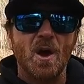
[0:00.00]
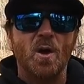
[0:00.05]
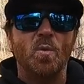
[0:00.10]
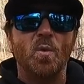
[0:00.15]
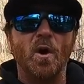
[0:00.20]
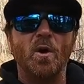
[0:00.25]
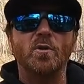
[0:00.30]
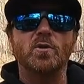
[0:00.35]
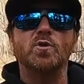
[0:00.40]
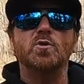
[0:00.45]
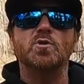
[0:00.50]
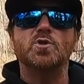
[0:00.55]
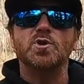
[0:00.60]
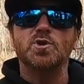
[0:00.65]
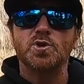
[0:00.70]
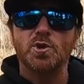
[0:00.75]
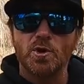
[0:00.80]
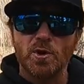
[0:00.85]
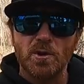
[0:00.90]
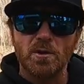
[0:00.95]
Well, you
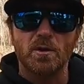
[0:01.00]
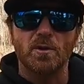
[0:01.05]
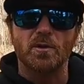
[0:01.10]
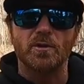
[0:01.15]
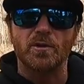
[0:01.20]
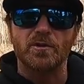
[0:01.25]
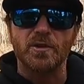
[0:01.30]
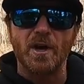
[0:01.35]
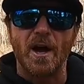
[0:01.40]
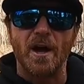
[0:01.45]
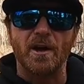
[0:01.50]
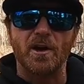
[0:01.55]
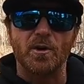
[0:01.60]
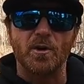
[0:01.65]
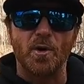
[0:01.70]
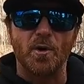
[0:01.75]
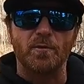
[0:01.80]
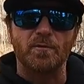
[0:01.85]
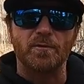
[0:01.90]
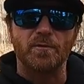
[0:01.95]
should learn to tie your
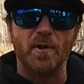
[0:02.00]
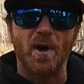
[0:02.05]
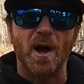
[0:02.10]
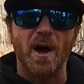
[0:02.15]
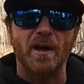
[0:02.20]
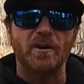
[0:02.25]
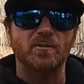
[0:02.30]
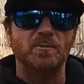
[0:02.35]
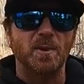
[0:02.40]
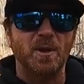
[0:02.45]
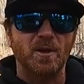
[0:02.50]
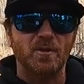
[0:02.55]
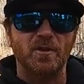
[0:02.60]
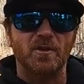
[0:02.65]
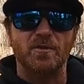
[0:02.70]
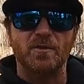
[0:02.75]
own flies because